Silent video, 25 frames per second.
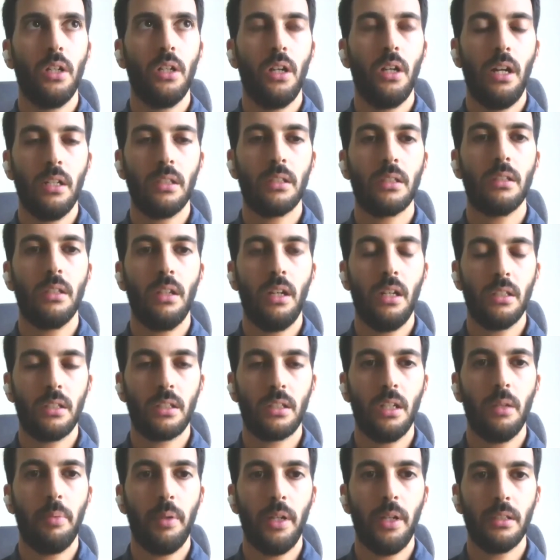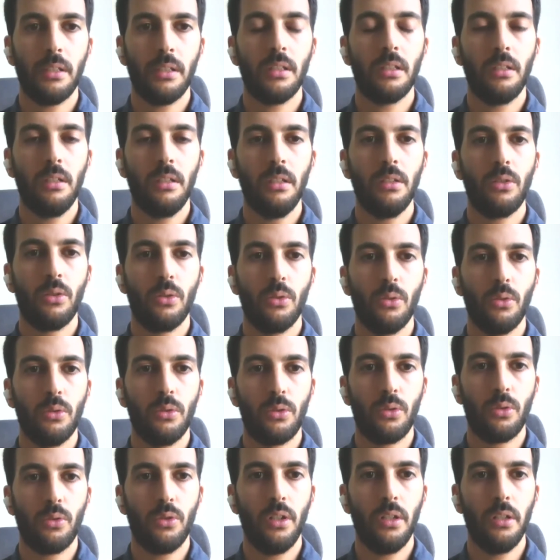has capacity to
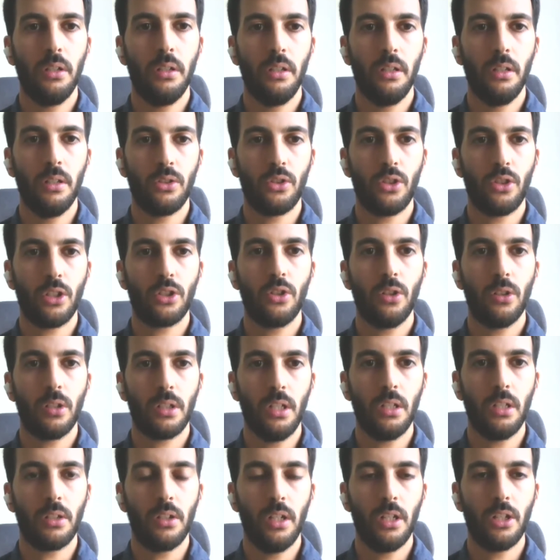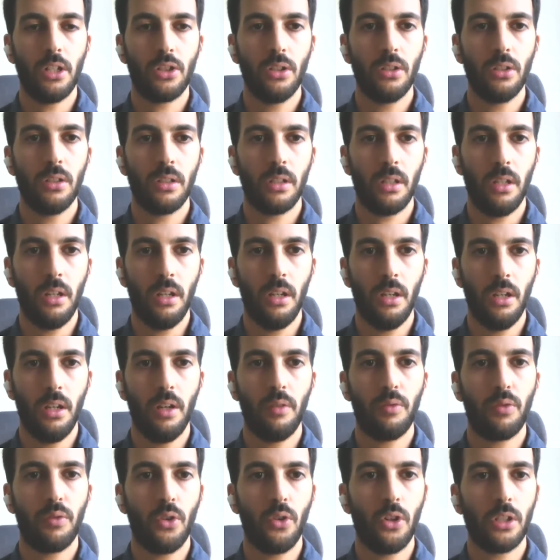run structural calculations,
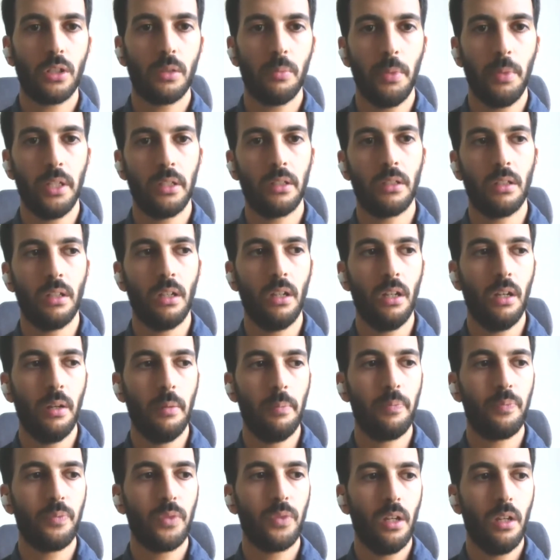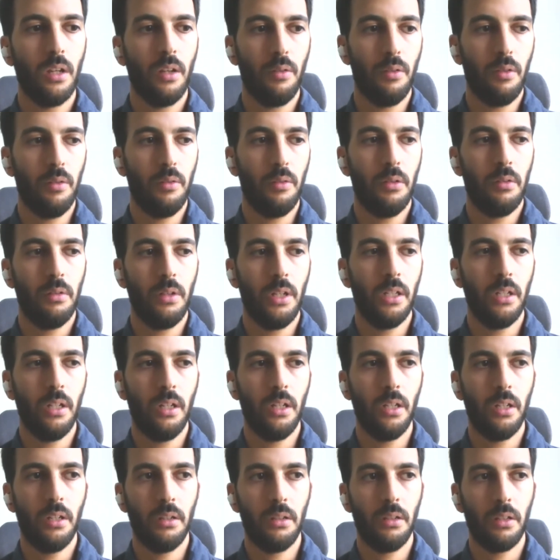of course, but
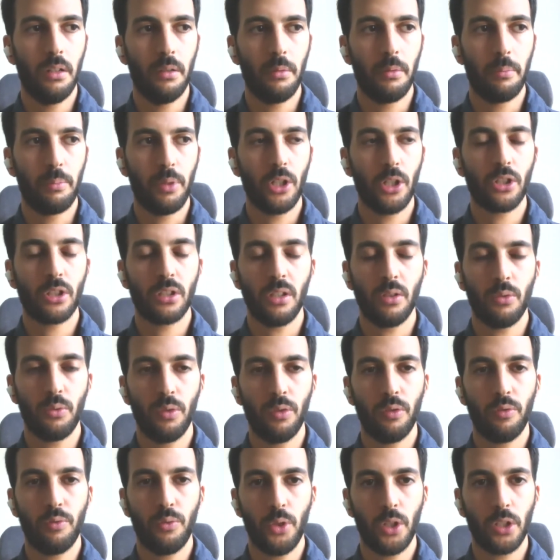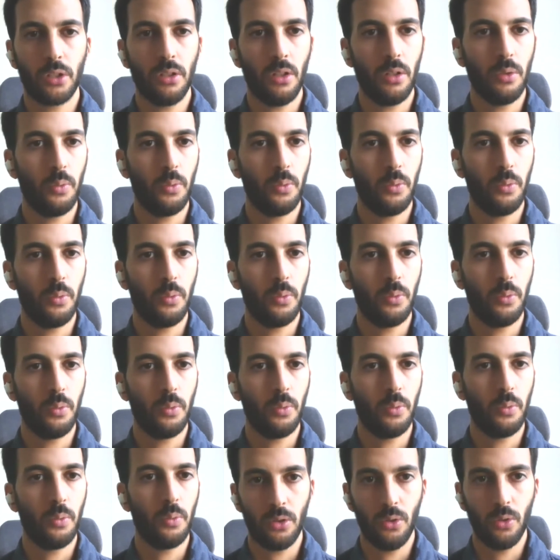in the project that we've worked on, we did
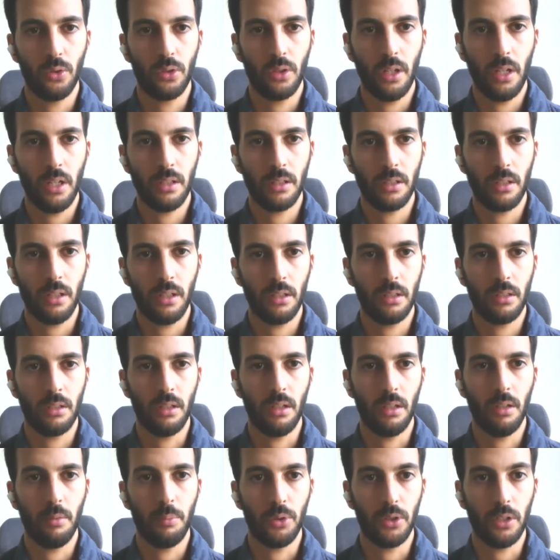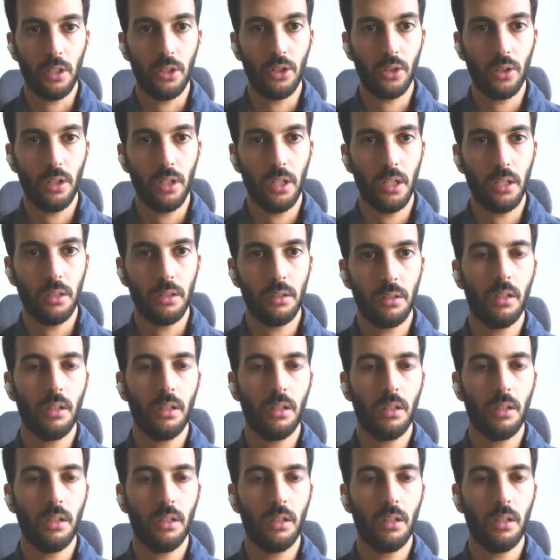not utilize that potential yet.